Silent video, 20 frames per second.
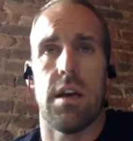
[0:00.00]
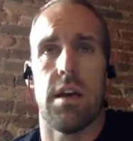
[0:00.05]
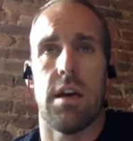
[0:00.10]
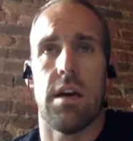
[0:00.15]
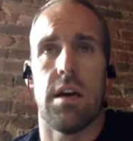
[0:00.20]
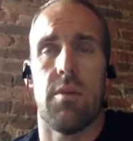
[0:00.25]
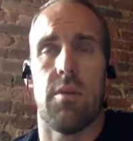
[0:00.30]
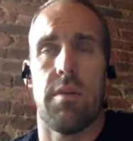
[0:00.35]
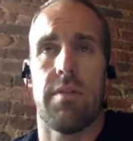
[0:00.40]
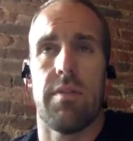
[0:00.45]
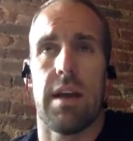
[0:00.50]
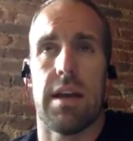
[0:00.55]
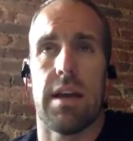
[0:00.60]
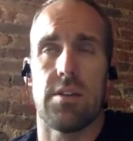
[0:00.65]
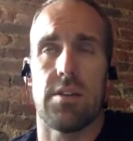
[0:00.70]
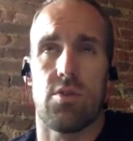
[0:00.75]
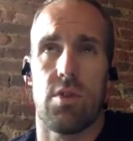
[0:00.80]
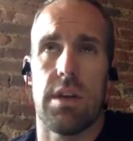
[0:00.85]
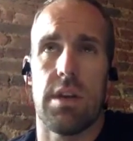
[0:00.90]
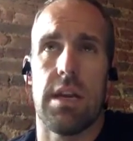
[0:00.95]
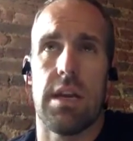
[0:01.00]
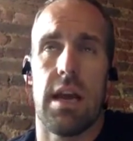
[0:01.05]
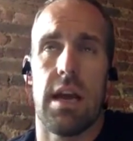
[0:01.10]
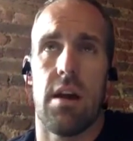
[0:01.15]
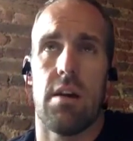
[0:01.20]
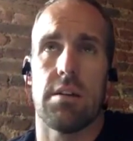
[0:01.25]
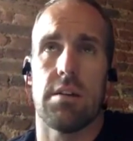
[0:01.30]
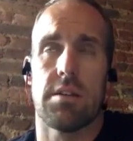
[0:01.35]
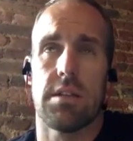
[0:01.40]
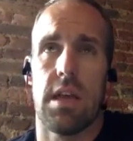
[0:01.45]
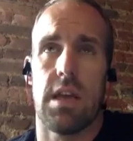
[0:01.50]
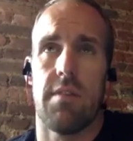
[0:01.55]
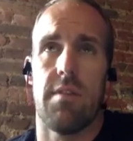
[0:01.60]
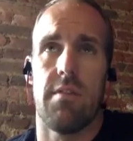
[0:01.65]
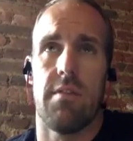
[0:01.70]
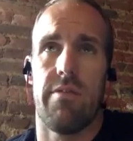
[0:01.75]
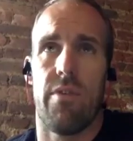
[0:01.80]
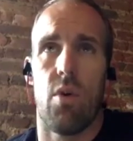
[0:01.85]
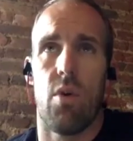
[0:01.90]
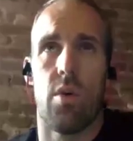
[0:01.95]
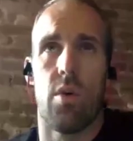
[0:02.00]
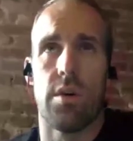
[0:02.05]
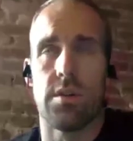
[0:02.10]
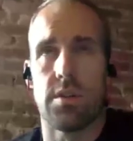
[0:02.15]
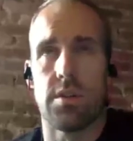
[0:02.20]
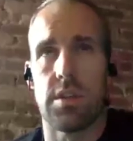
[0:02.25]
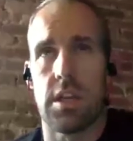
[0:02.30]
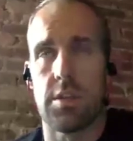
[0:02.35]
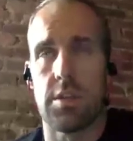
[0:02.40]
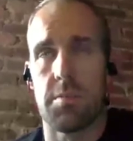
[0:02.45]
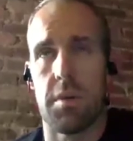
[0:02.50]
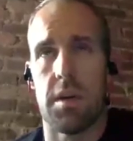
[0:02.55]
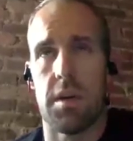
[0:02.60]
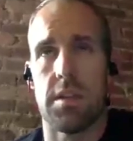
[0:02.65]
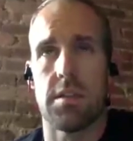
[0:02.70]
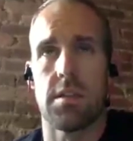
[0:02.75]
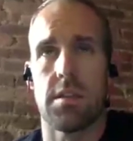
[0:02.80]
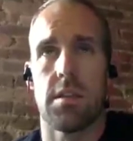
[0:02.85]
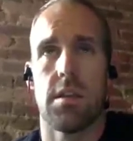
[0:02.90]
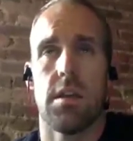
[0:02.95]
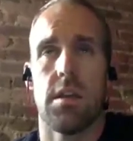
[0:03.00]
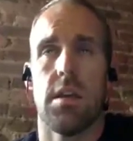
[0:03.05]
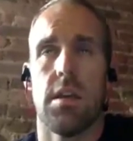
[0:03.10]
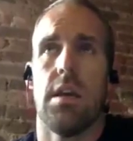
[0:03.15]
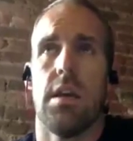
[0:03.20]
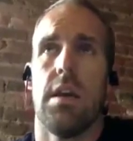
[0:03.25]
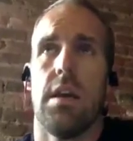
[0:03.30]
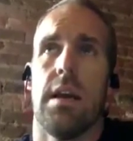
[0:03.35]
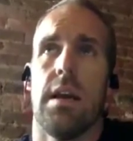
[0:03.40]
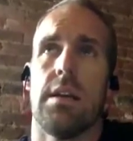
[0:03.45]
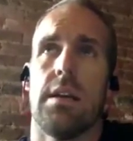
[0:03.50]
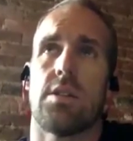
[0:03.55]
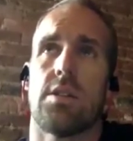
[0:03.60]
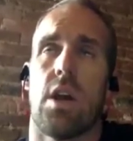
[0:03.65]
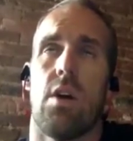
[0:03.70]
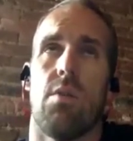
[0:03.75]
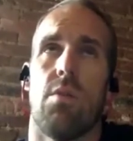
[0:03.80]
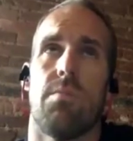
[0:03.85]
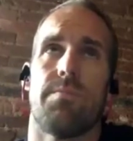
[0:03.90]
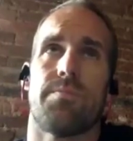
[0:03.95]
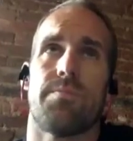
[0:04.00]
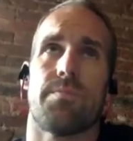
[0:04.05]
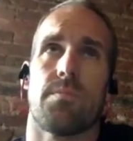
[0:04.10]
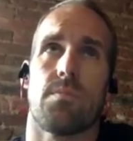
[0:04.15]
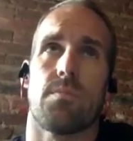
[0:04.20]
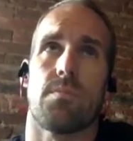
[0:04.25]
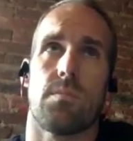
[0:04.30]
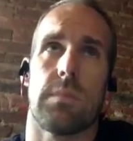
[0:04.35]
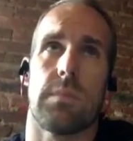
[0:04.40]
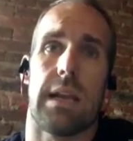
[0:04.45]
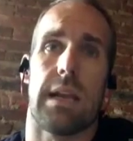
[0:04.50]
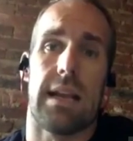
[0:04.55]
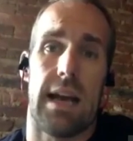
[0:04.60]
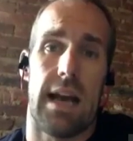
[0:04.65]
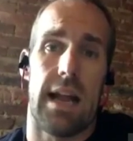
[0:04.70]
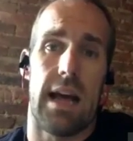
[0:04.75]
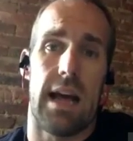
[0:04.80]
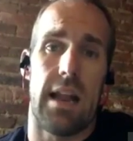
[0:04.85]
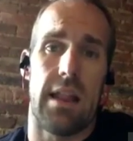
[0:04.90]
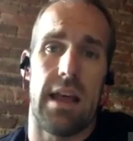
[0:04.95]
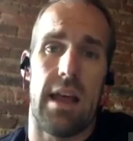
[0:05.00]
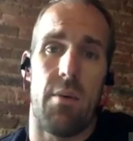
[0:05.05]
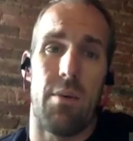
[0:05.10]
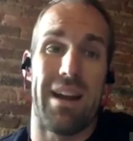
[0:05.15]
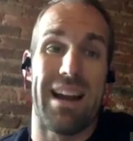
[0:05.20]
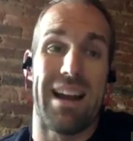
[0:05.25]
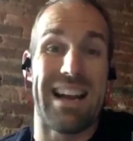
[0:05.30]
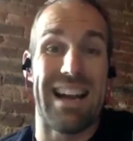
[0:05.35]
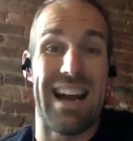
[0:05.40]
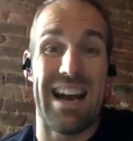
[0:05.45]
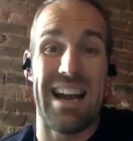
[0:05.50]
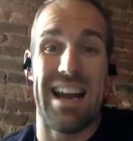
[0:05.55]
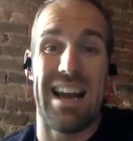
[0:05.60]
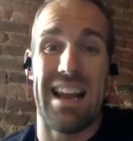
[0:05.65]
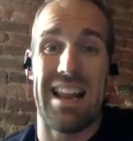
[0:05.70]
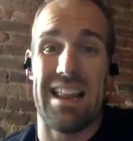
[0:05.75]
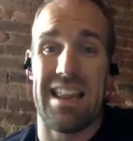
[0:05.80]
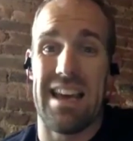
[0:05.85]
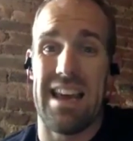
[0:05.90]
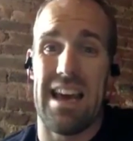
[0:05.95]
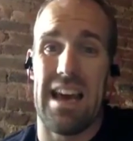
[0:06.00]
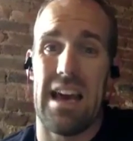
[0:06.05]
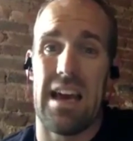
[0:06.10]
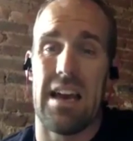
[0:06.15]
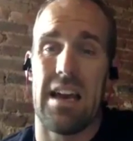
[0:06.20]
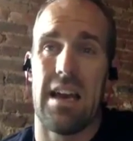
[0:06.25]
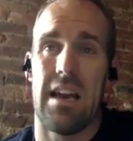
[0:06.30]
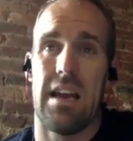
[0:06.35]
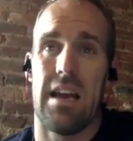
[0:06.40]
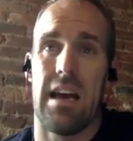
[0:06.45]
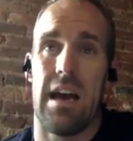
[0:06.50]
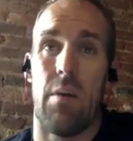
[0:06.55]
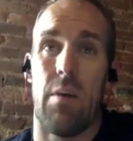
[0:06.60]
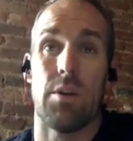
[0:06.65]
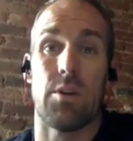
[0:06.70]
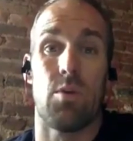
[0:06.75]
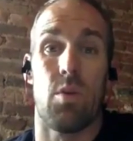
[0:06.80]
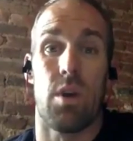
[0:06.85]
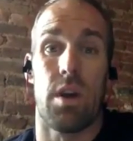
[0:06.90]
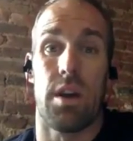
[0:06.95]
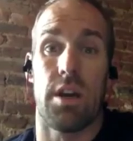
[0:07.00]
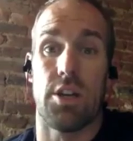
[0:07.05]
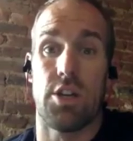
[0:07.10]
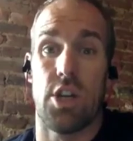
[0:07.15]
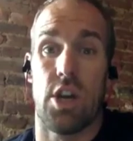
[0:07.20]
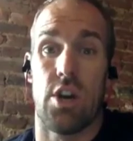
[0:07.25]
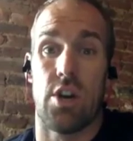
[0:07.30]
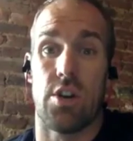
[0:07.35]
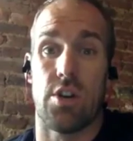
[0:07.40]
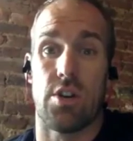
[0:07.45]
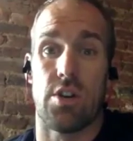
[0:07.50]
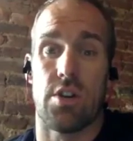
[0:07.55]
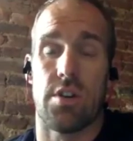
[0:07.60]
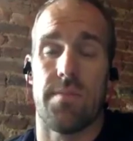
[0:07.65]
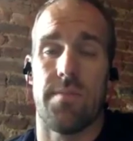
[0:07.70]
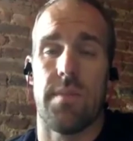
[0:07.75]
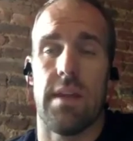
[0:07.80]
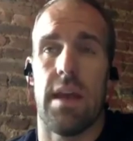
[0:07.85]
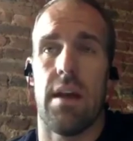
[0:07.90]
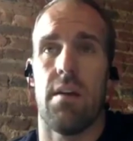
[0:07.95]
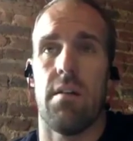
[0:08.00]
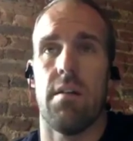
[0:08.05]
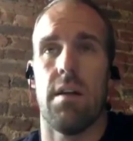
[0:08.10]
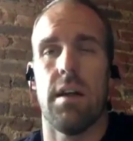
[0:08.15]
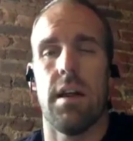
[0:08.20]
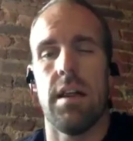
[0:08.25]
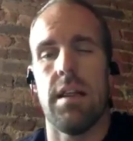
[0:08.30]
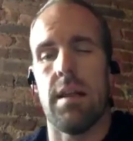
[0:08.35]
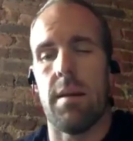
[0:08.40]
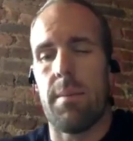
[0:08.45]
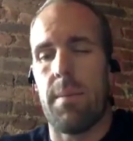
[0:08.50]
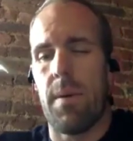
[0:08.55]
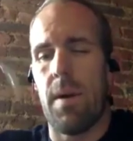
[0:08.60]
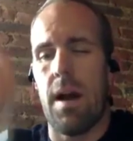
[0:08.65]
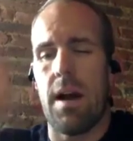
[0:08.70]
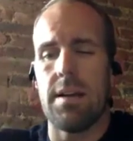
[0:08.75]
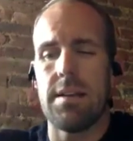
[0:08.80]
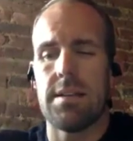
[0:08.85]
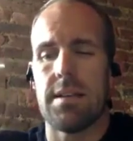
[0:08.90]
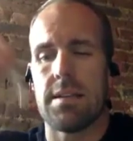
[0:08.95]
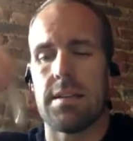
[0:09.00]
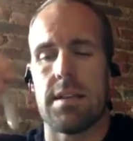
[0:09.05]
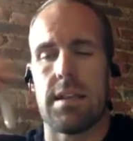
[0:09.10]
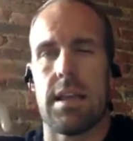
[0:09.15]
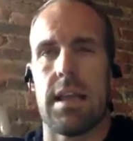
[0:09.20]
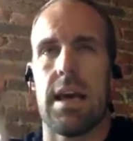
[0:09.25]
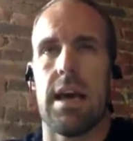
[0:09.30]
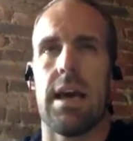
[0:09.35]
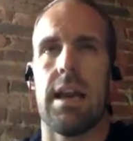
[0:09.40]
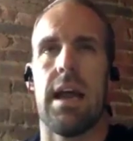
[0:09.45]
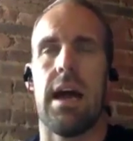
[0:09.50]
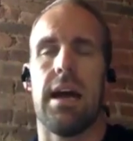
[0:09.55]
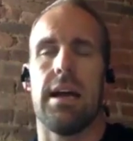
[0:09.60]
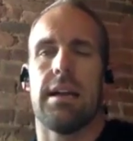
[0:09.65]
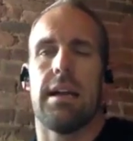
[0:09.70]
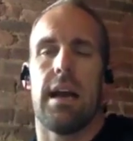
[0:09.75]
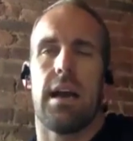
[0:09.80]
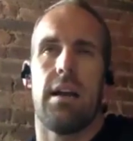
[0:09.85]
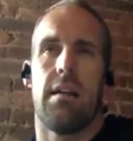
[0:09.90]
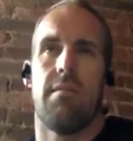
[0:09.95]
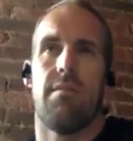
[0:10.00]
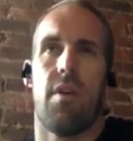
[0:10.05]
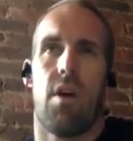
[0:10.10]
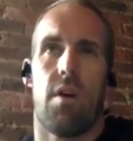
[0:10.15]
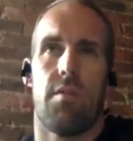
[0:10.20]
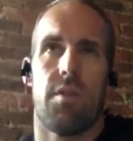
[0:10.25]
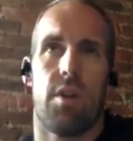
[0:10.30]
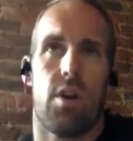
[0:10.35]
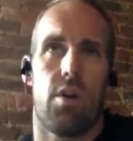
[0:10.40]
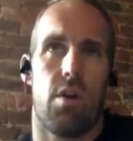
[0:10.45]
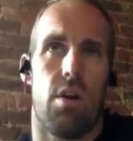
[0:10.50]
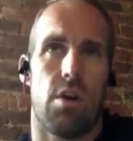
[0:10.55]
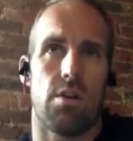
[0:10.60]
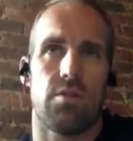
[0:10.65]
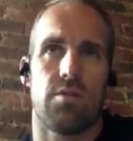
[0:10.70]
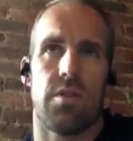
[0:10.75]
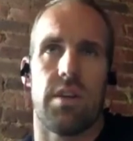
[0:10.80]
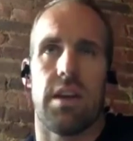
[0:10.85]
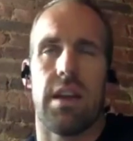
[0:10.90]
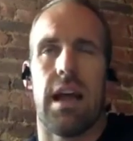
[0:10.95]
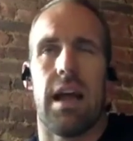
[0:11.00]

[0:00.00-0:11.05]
We've got 3 now, 7, 4, and 6 months. And so I got out of that. When I got out of that, I went to work at a church. Now, in the process of that, I had gotten involved in CrossFit.